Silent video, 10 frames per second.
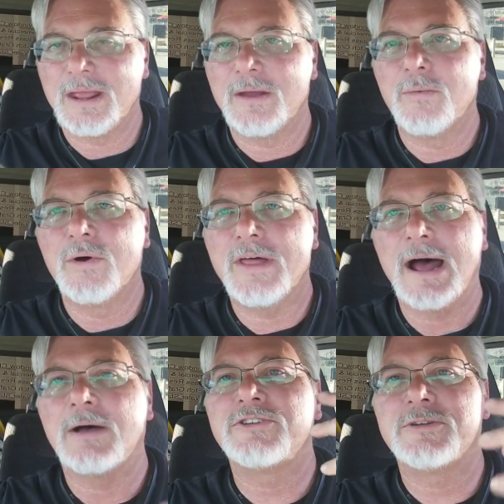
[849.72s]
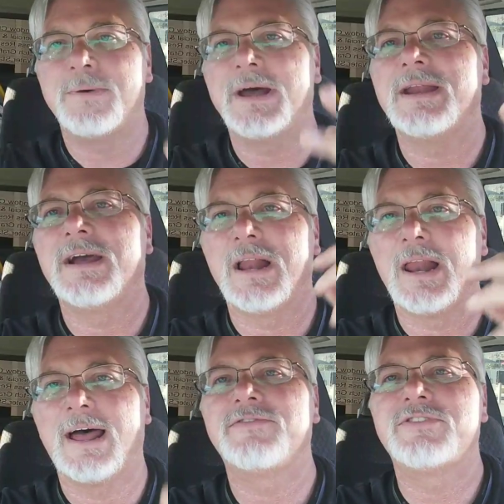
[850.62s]
without spending a
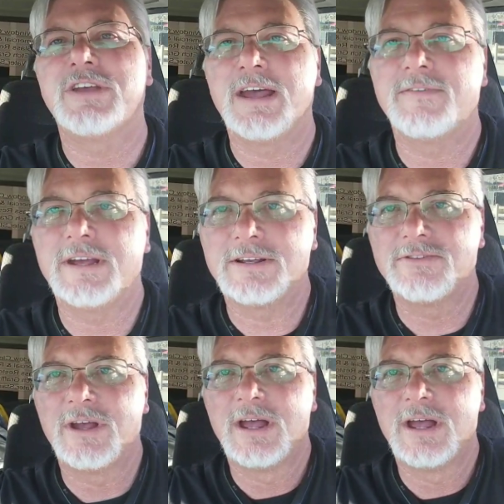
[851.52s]
life savings